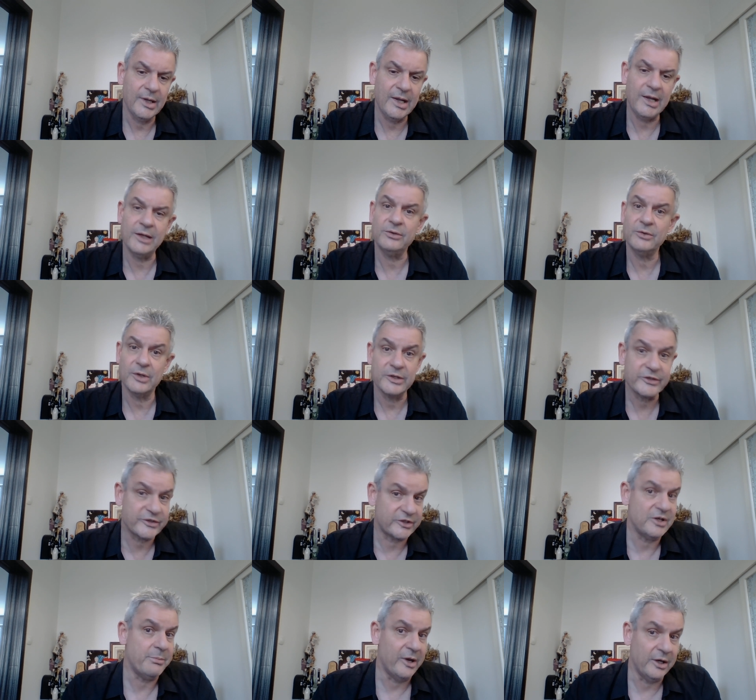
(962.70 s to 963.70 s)
and
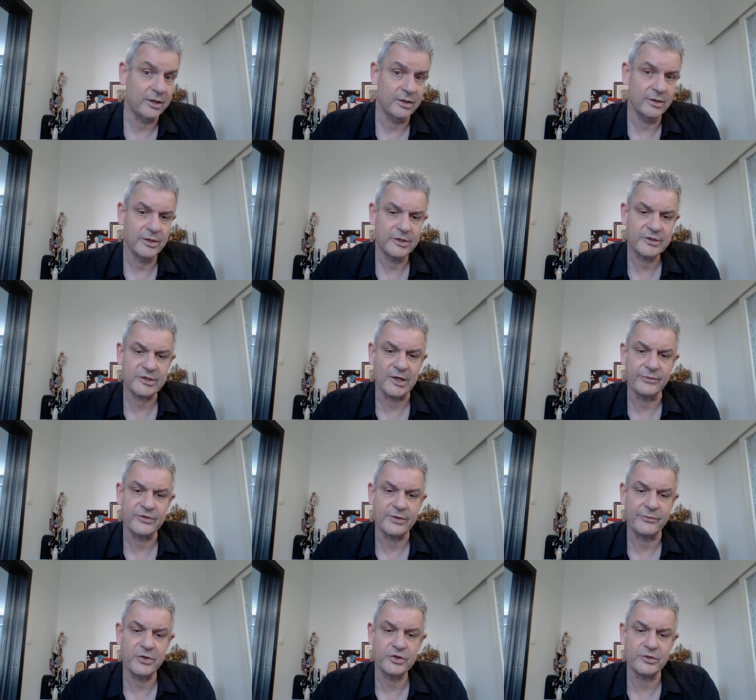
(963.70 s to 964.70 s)
seeming
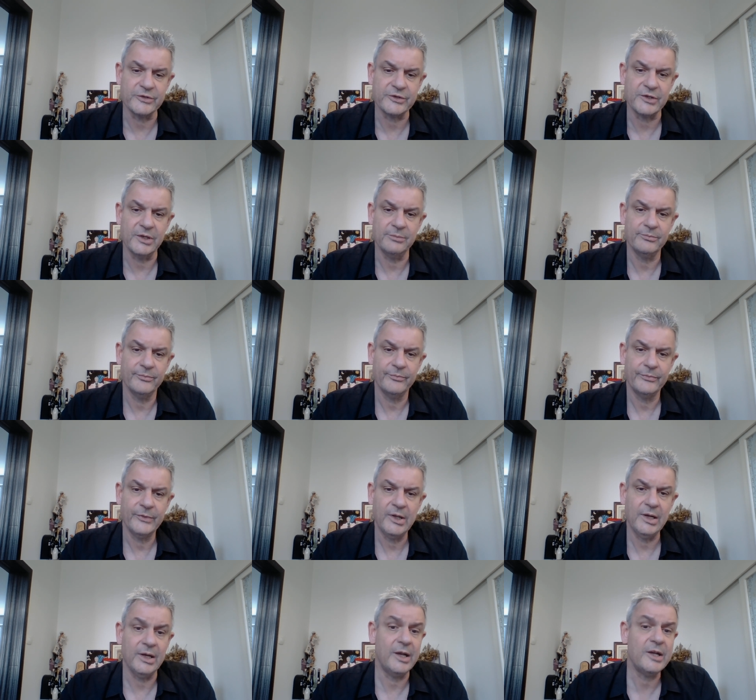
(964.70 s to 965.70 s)
self-sufficiency.
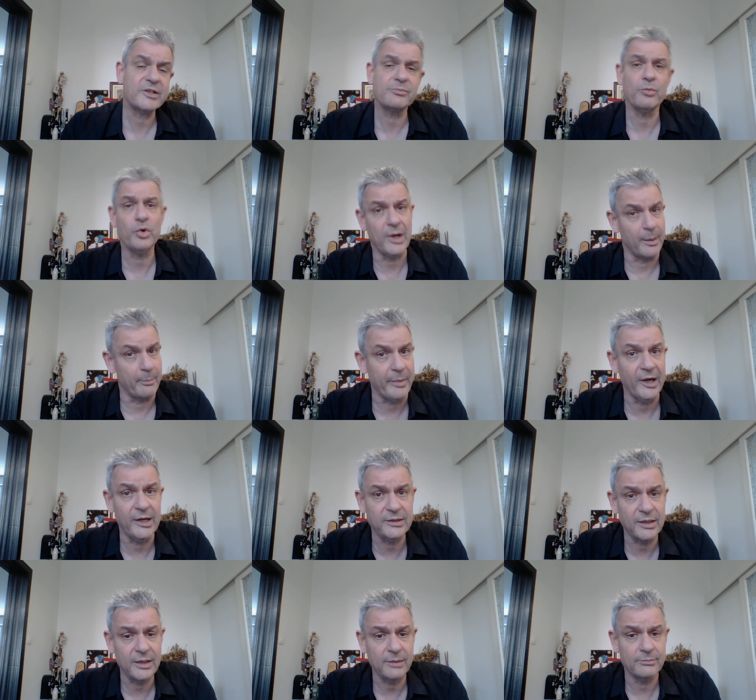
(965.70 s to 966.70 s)
He has mood
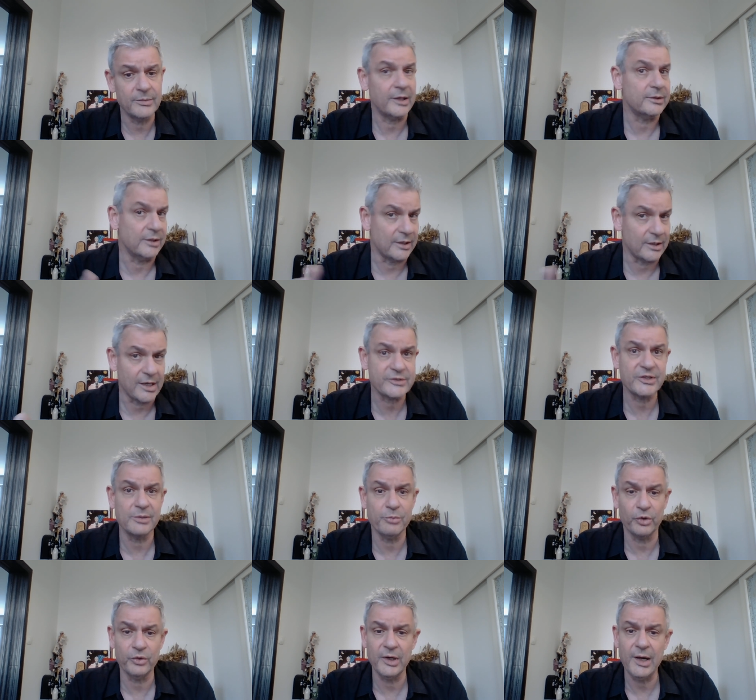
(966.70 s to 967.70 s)
lability, like the
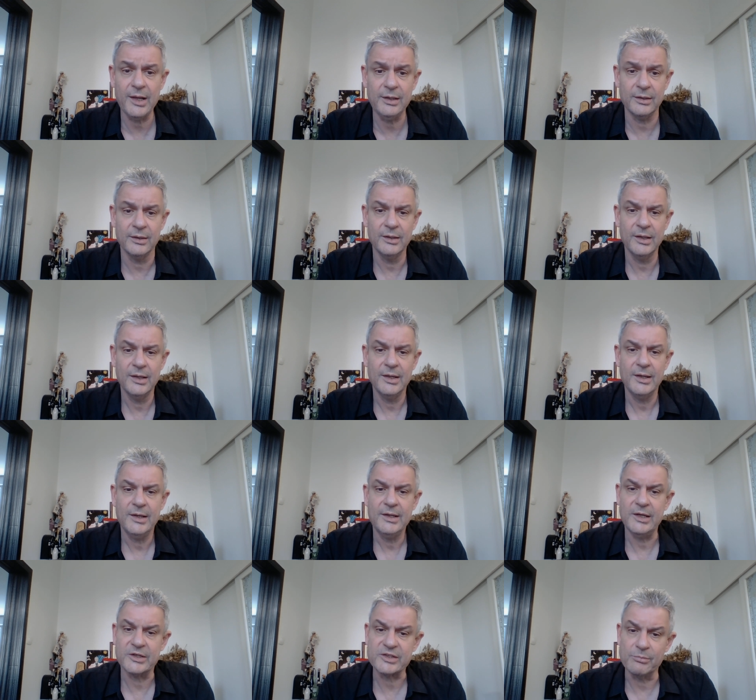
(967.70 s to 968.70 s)
classic borderline.
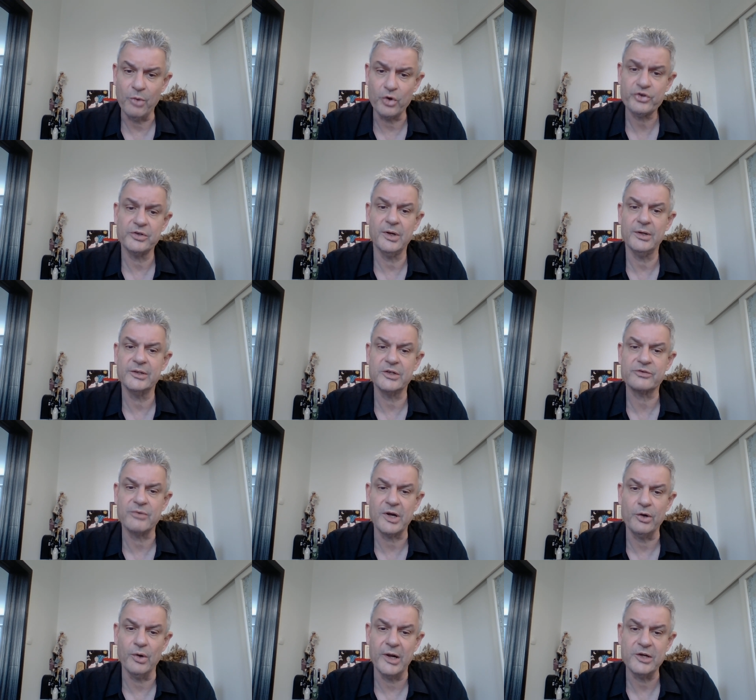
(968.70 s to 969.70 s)
He has emotional
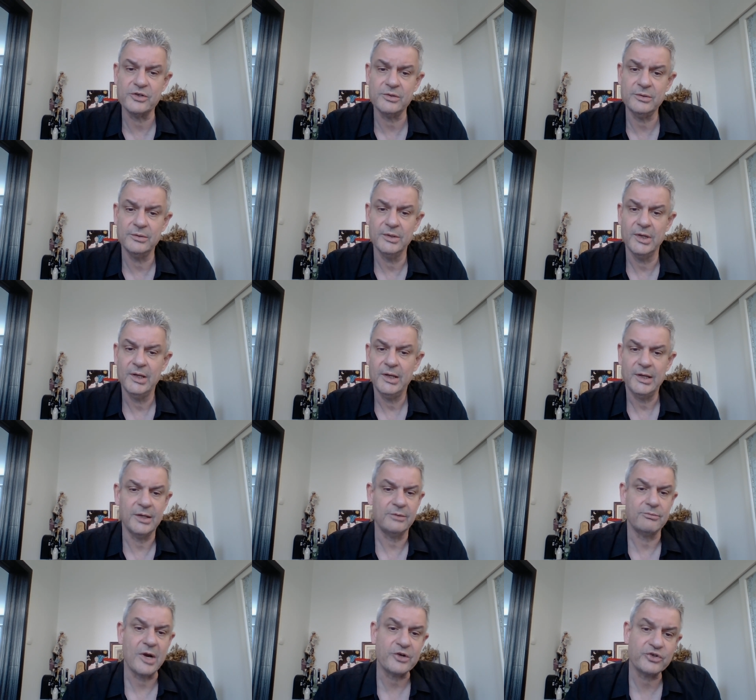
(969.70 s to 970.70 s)
dysregulation
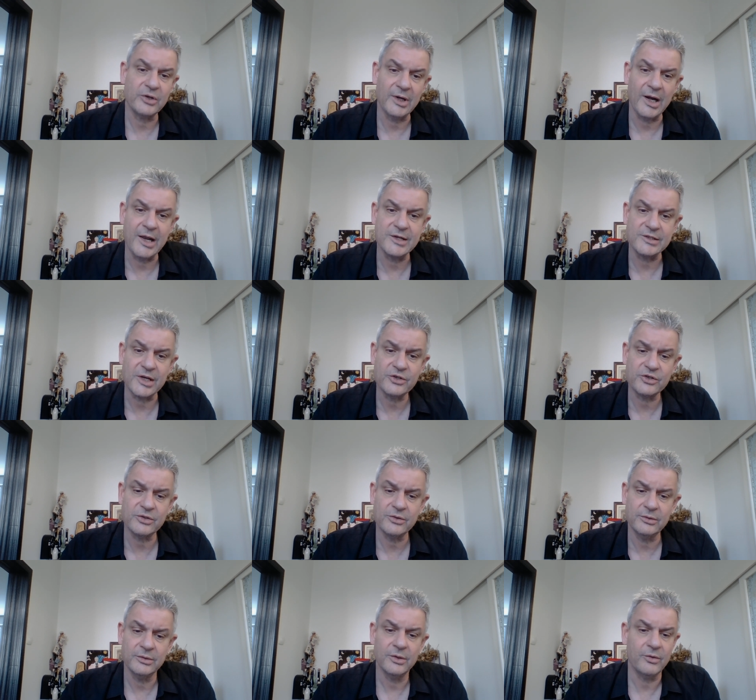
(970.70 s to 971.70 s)
and
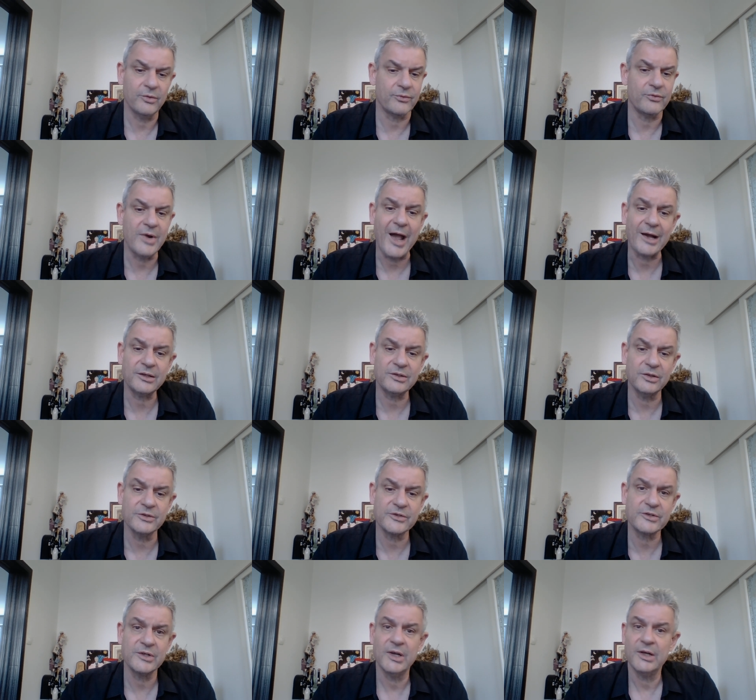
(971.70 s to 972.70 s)
rationalization of
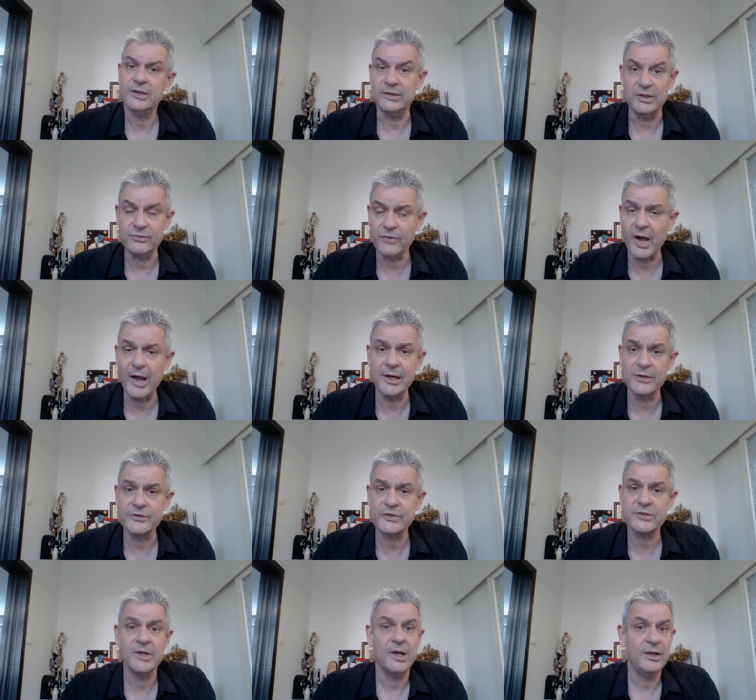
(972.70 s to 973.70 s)
reactance,
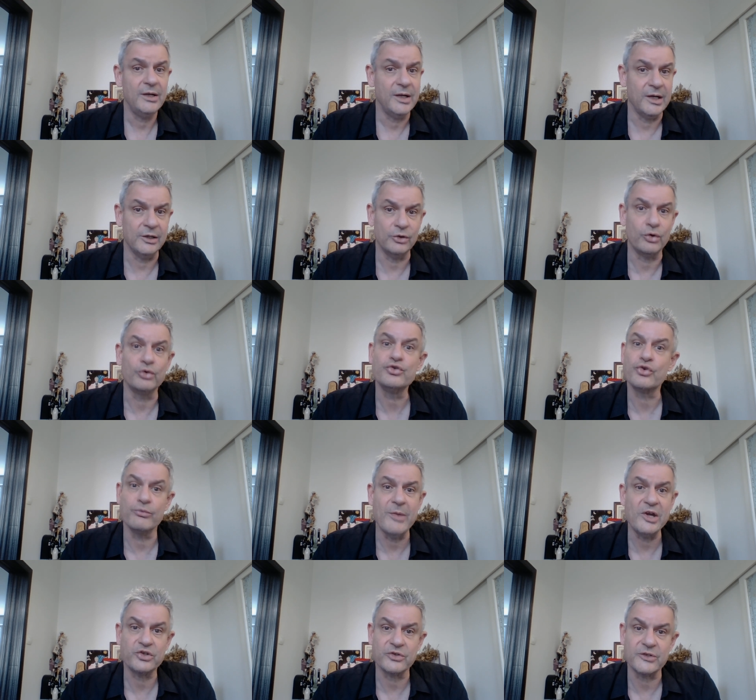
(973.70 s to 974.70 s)
defiance, and
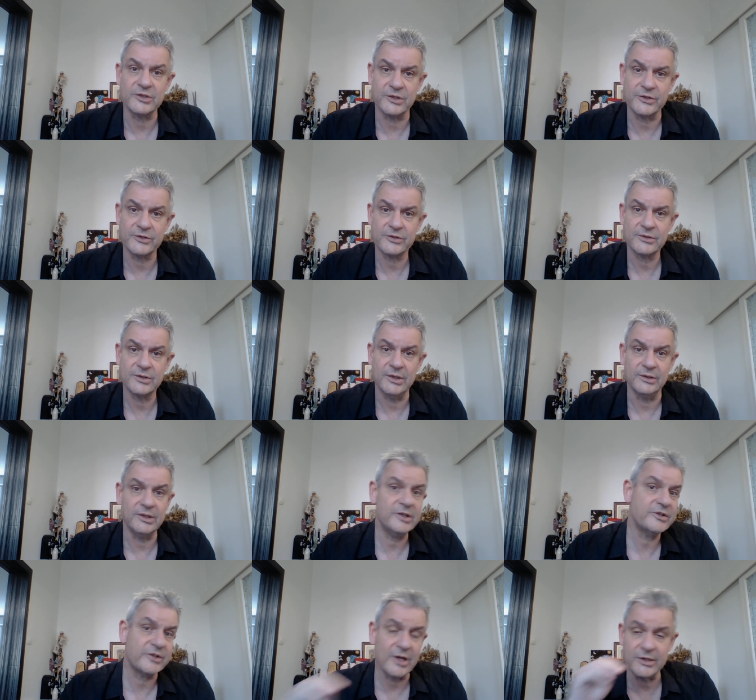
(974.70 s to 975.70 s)
contumaciousness. In
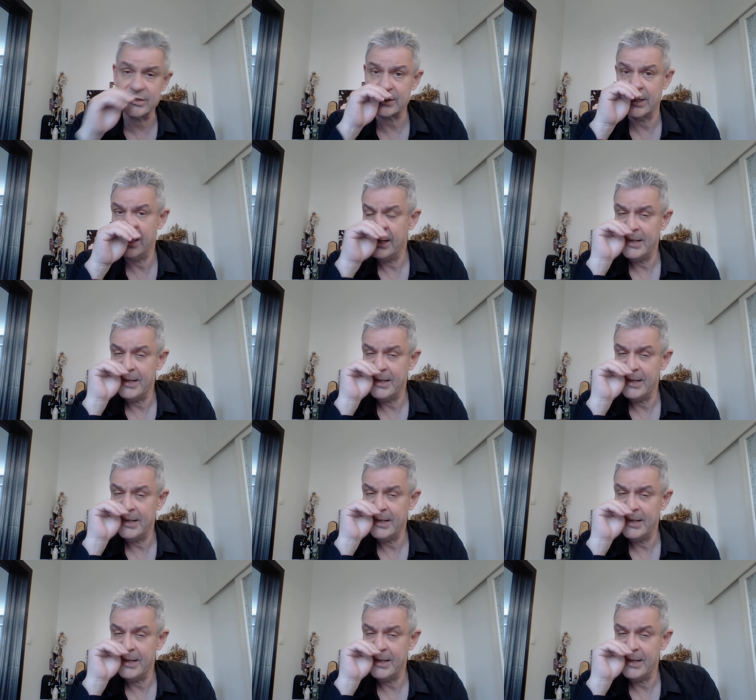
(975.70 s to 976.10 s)
this sense,